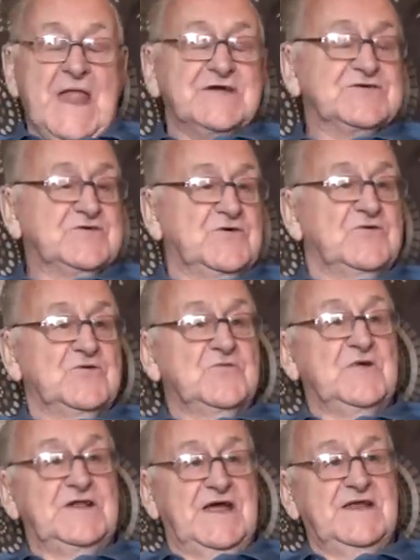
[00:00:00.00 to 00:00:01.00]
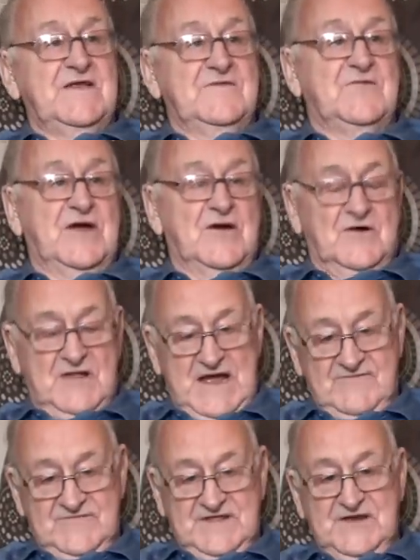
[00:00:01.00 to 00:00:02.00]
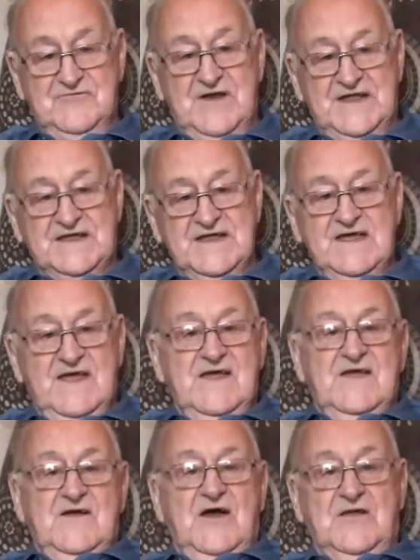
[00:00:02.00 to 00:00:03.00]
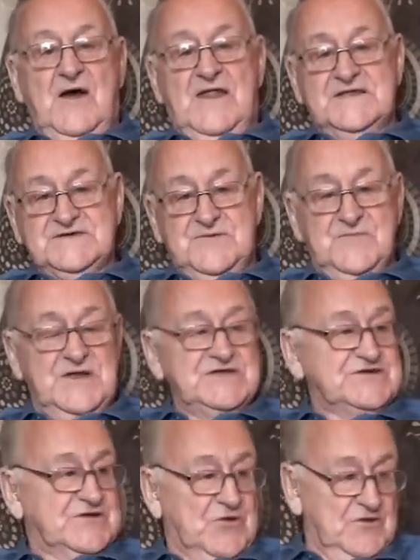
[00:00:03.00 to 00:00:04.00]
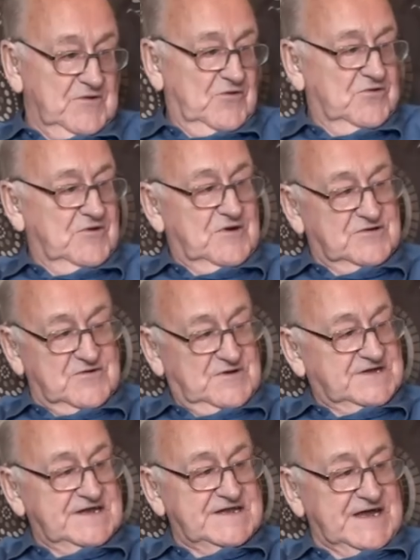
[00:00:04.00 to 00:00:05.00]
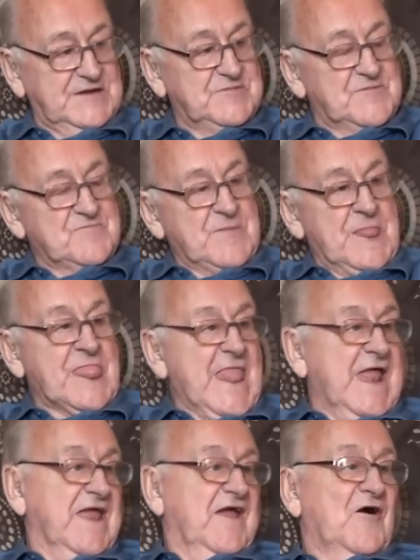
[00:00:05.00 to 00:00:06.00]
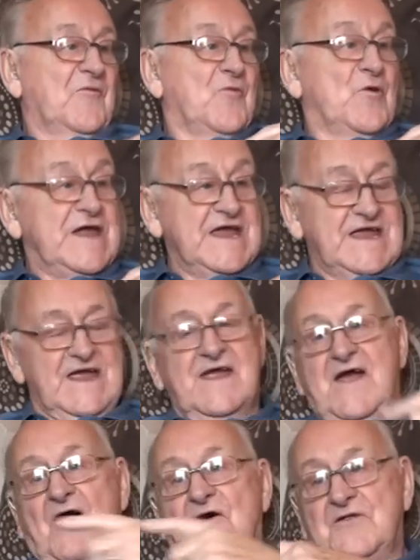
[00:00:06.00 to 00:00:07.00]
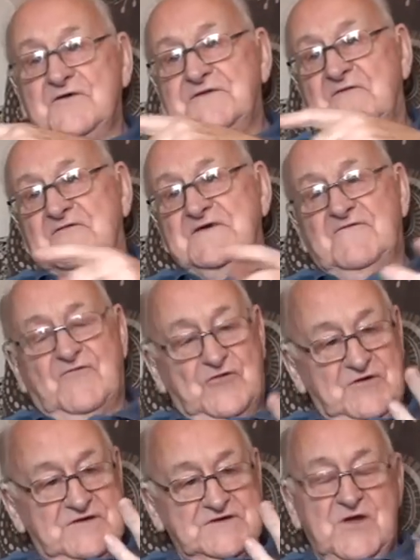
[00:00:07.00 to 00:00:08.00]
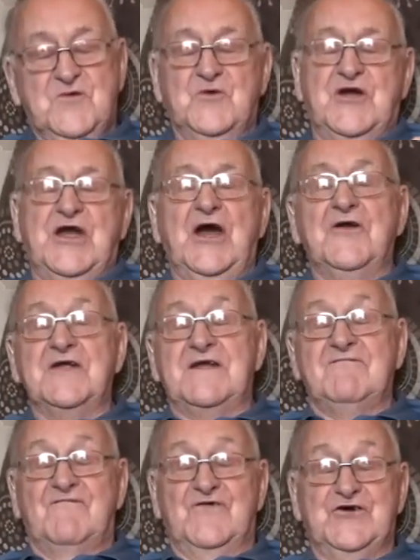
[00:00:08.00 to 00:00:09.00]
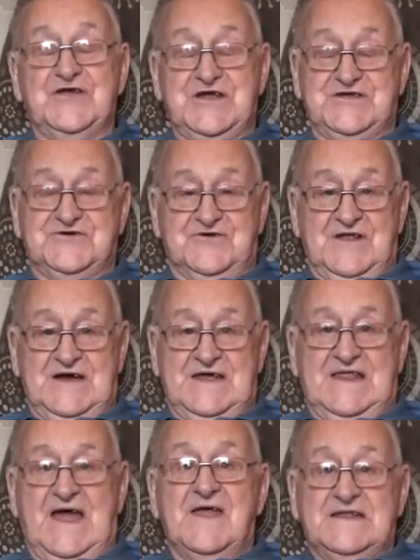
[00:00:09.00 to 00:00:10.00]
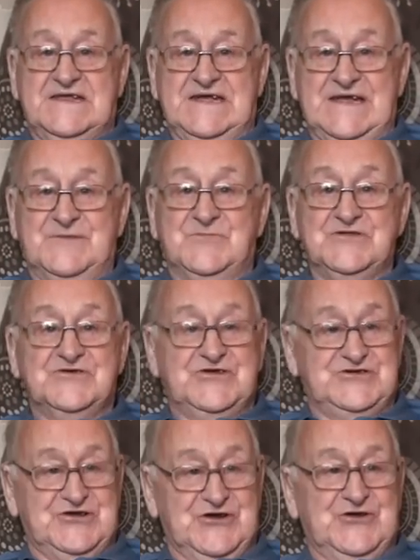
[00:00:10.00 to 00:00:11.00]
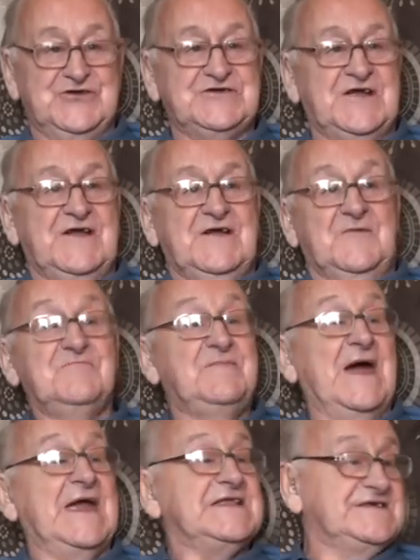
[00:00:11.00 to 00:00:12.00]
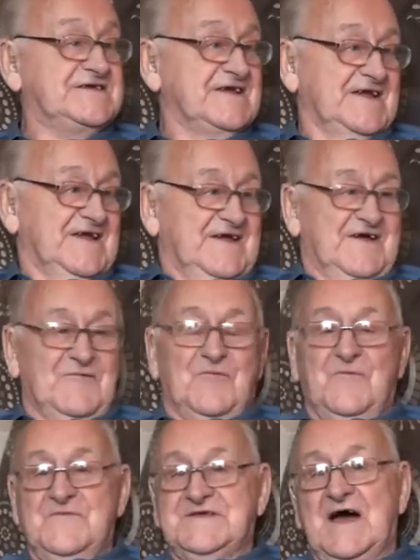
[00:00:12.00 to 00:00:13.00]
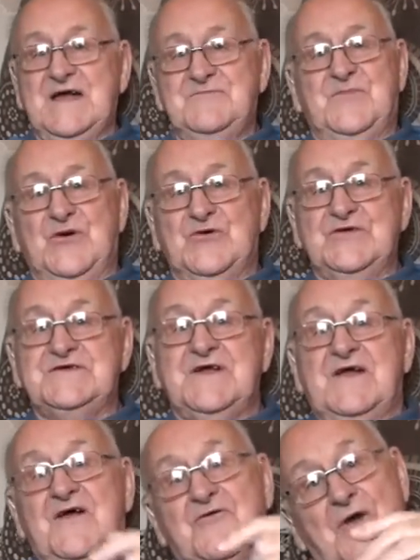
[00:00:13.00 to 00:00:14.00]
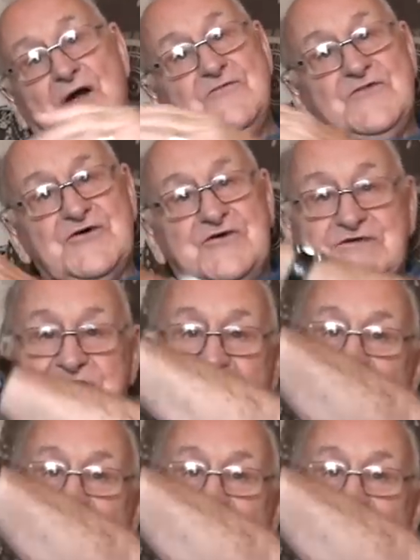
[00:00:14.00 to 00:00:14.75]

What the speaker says: So we did, we got everything ready, and as it had been snow, it was pretty deep. And we, all lot of us, four of us, were carrying furniture like that, tables, chairs, beds, and sideboards, round there to